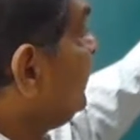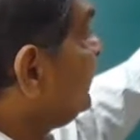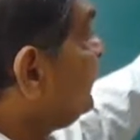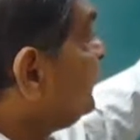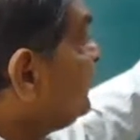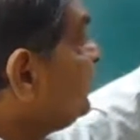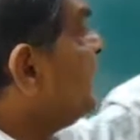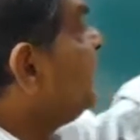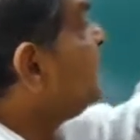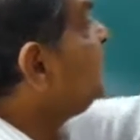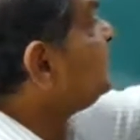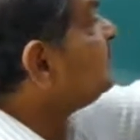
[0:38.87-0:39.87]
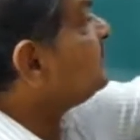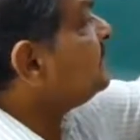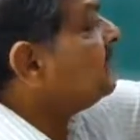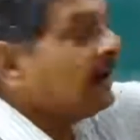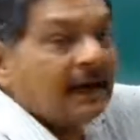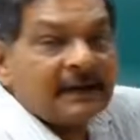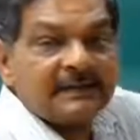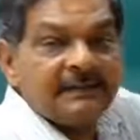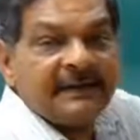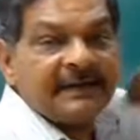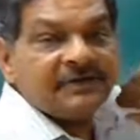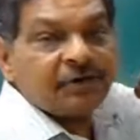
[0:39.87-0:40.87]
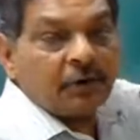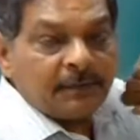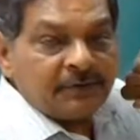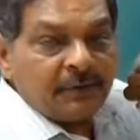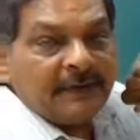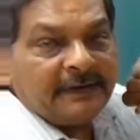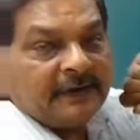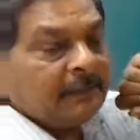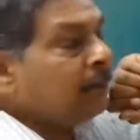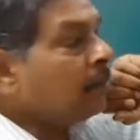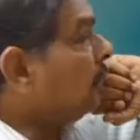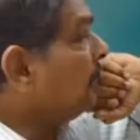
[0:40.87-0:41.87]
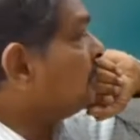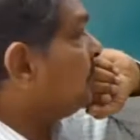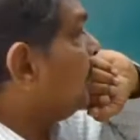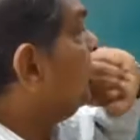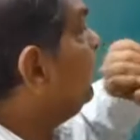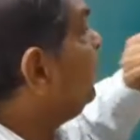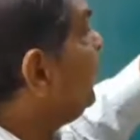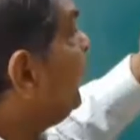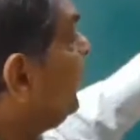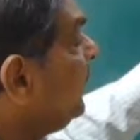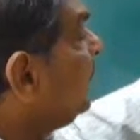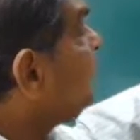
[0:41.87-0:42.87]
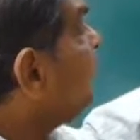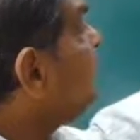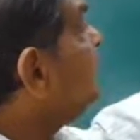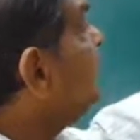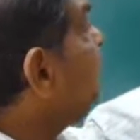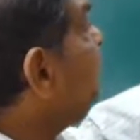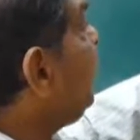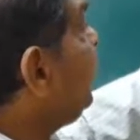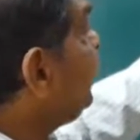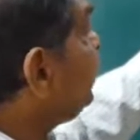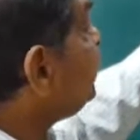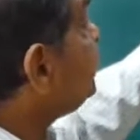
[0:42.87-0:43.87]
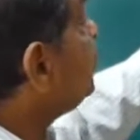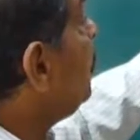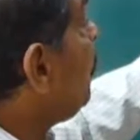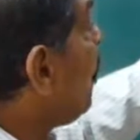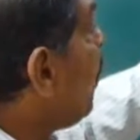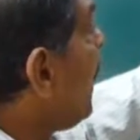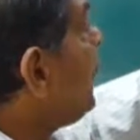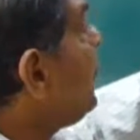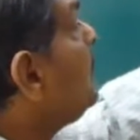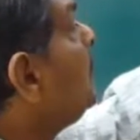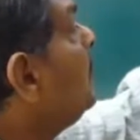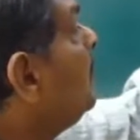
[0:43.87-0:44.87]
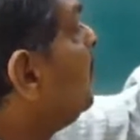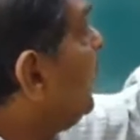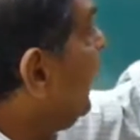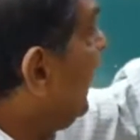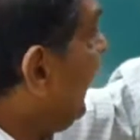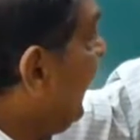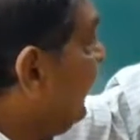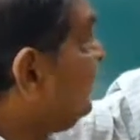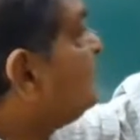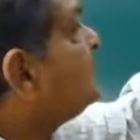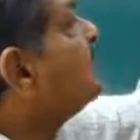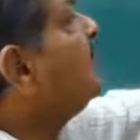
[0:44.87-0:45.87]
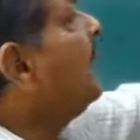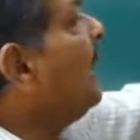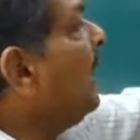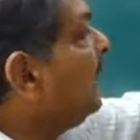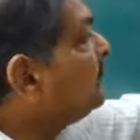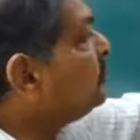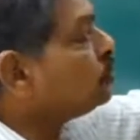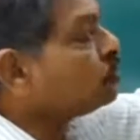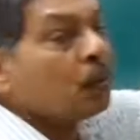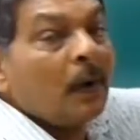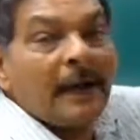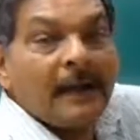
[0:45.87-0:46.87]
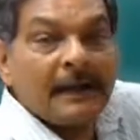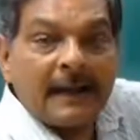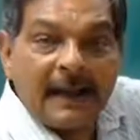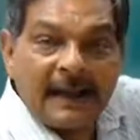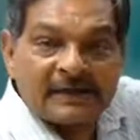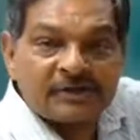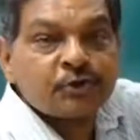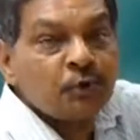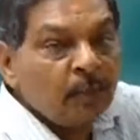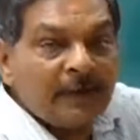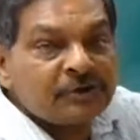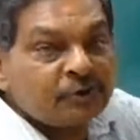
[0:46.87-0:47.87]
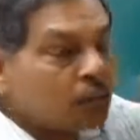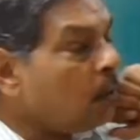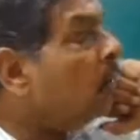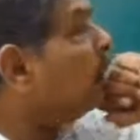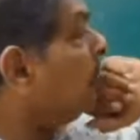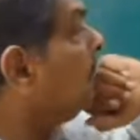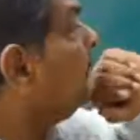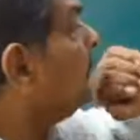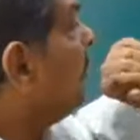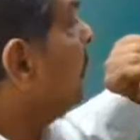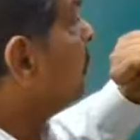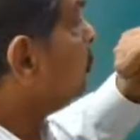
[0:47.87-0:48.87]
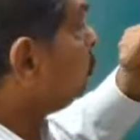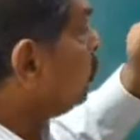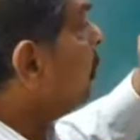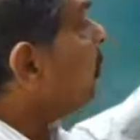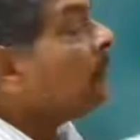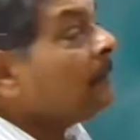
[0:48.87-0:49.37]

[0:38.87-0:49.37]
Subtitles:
see this arithmetic geometric progression. Here the GP is 1x, x square, x cube and so on. So